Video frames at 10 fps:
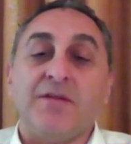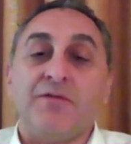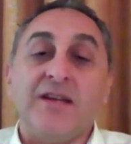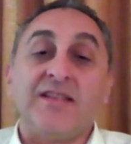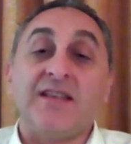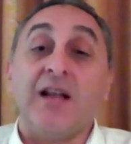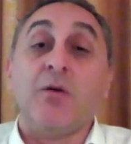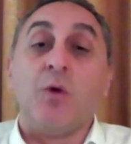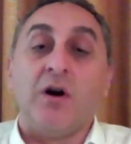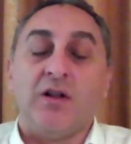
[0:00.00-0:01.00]
the free
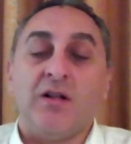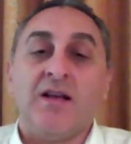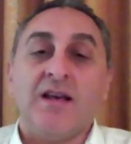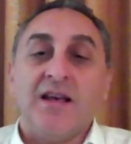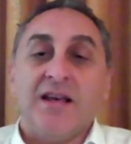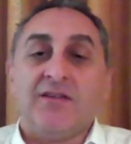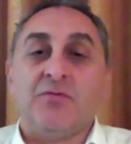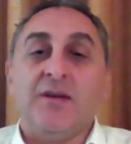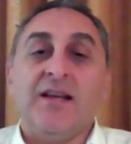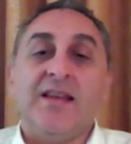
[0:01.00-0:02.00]
cell wall
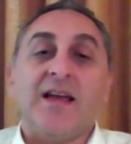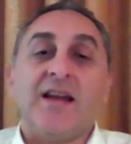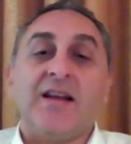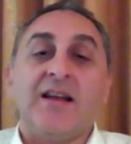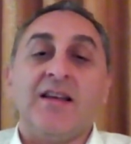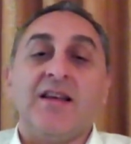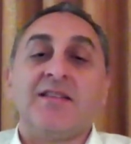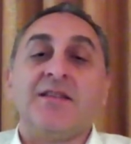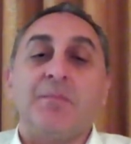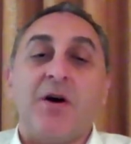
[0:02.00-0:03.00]
is really that
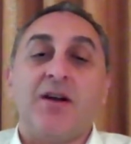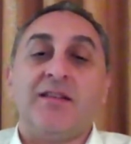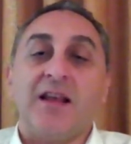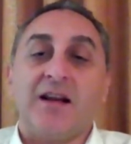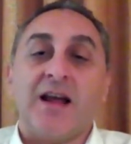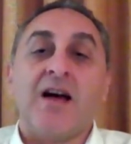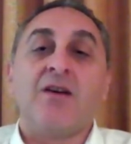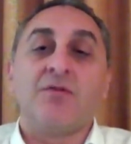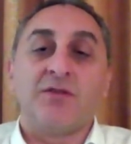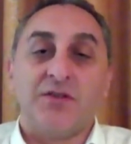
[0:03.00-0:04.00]
is the part that
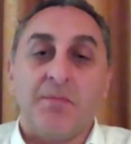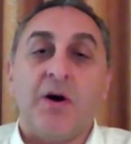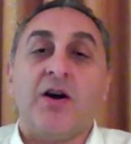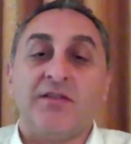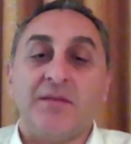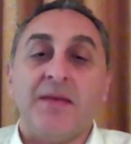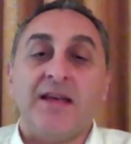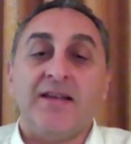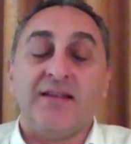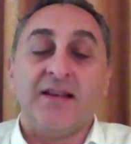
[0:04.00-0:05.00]
allows the part to
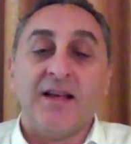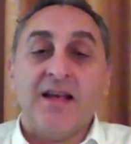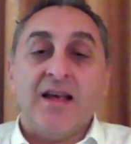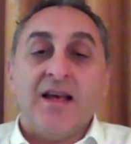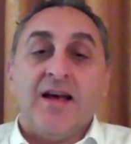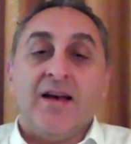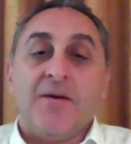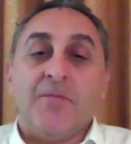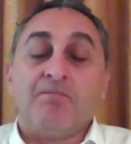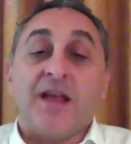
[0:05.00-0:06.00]
bend.
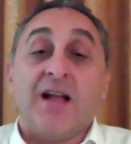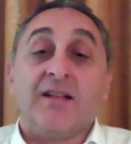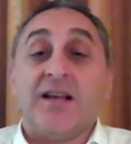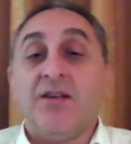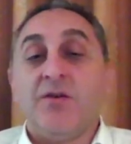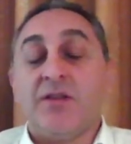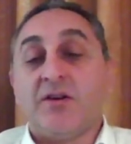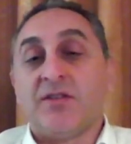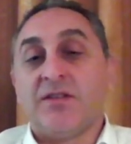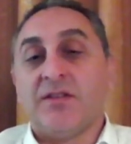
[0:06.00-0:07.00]
Um, I'll tell you,
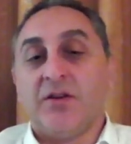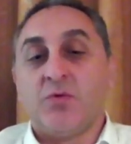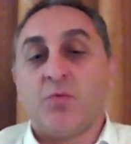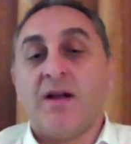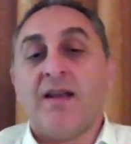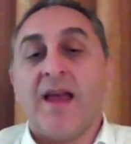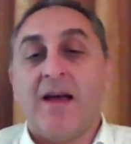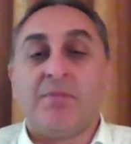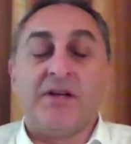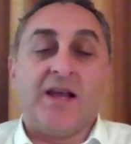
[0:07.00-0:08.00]
there's there's one
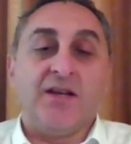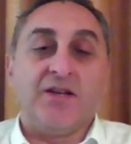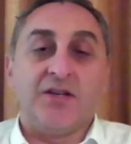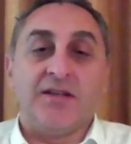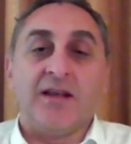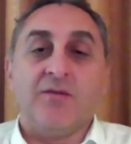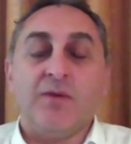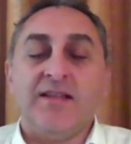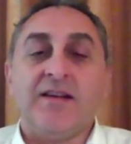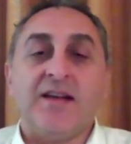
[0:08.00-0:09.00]
application that
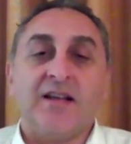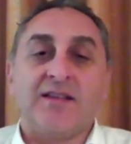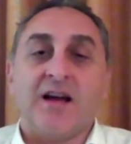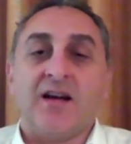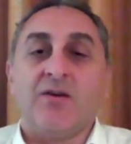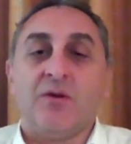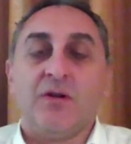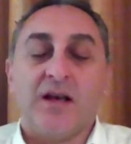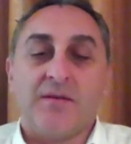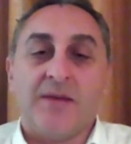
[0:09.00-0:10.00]
we did not talk a
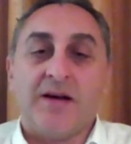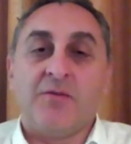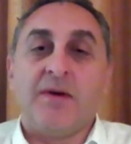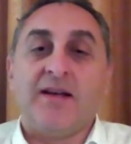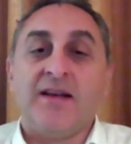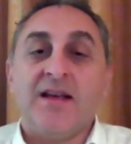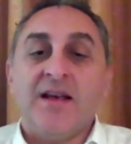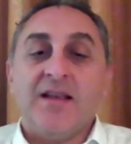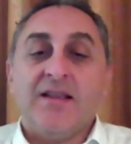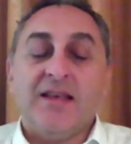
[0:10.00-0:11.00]
whole lot about, but
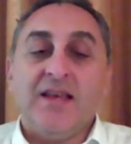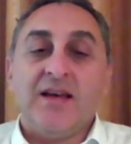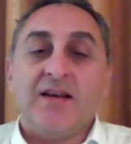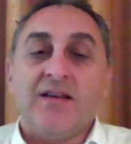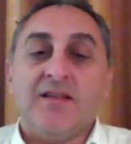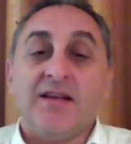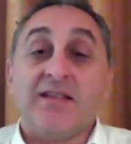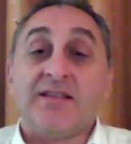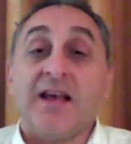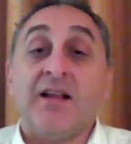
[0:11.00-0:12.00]
the uh, the
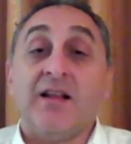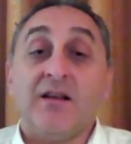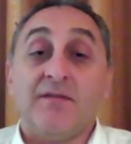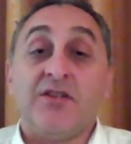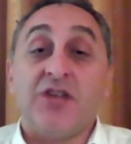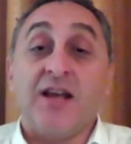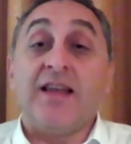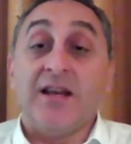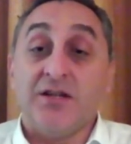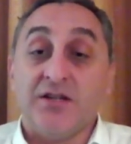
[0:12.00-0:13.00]
nacelle of a
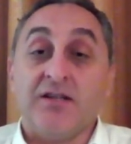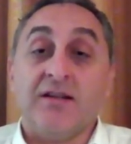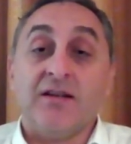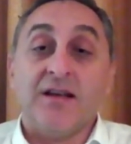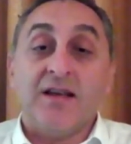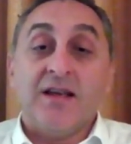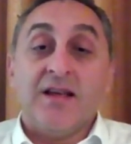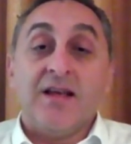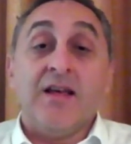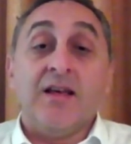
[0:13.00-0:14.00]
jet engine
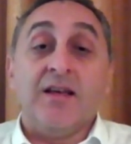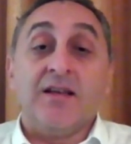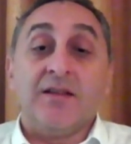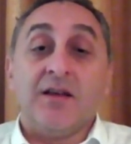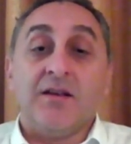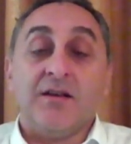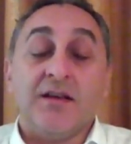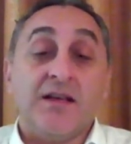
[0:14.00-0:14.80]
uh, the,